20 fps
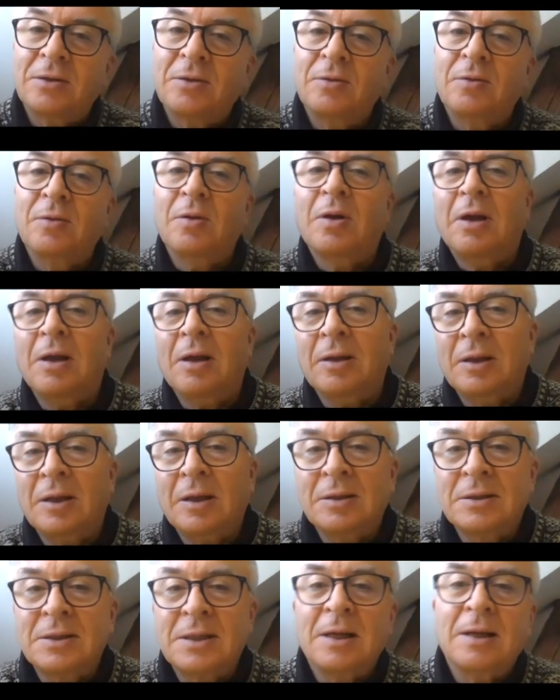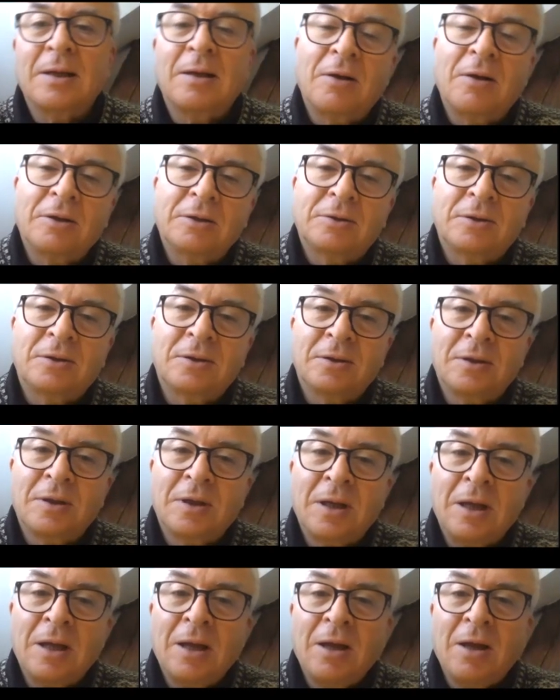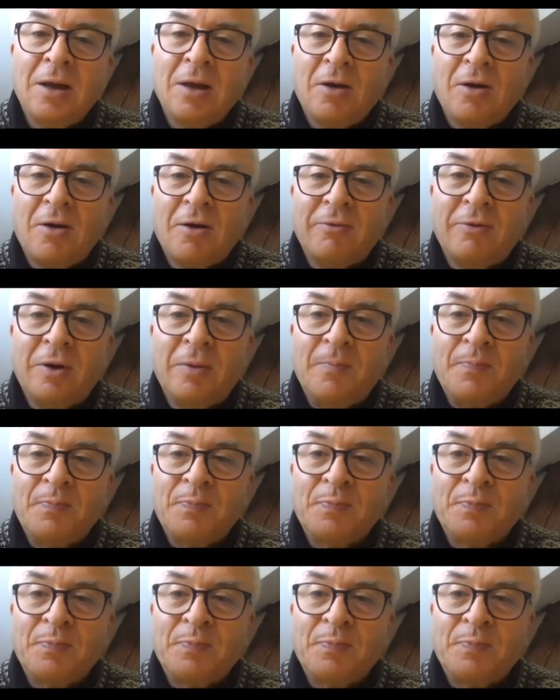So there's a lot of